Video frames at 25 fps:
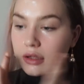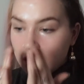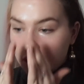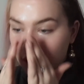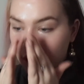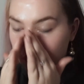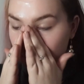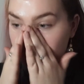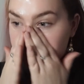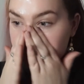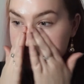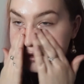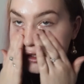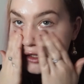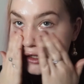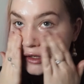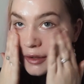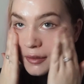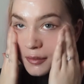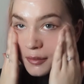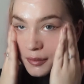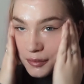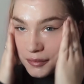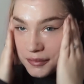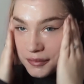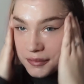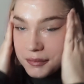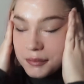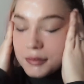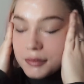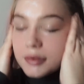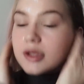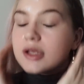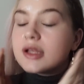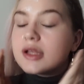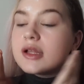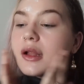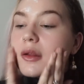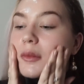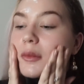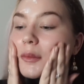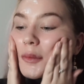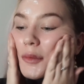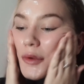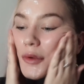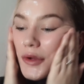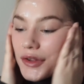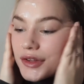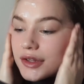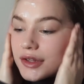And when I'm putting in
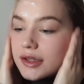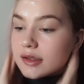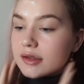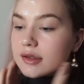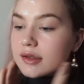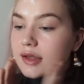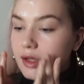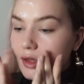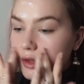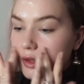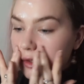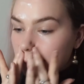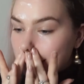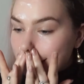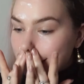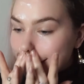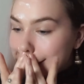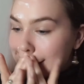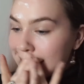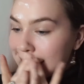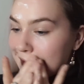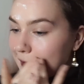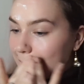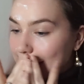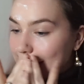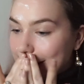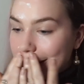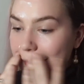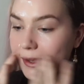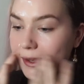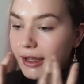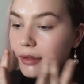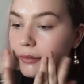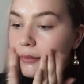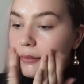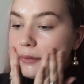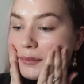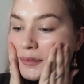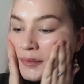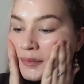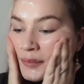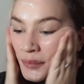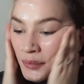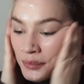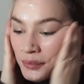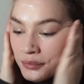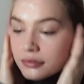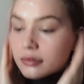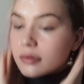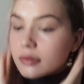products like this,
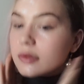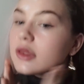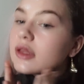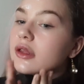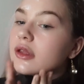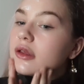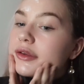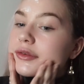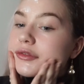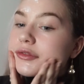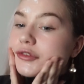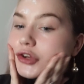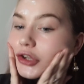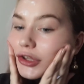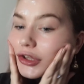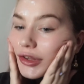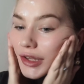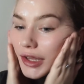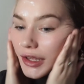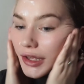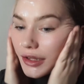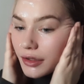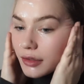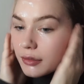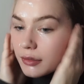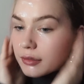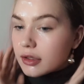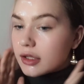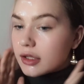you've got to kind of